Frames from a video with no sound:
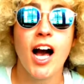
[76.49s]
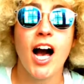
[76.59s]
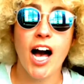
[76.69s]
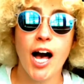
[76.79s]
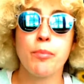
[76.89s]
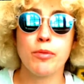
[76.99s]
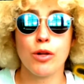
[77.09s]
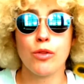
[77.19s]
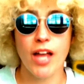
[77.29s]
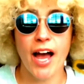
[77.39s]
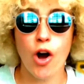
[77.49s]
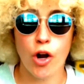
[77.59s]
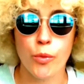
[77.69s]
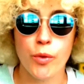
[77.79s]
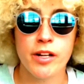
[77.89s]
upload that
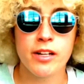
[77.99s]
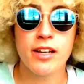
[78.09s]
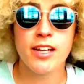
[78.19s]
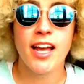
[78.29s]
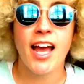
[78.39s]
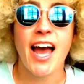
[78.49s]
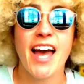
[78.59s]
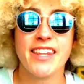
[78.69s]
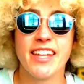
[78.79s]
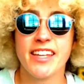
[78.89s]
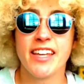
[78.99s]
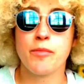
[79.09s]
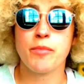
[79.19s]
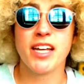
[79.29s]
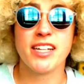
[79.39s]
artwork, and then give
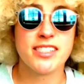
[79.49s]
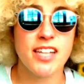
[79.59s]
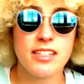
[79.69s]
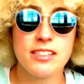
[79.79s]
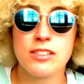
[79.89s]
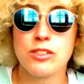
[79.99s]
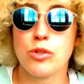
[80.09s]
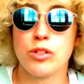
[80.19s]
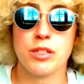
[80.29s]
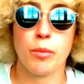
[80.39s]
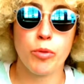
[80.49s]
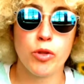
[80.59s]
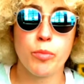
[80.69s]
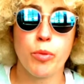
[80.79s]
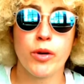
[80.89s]
me a sentence or some bullet
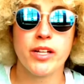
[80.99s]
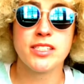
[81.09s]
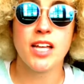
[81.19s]
points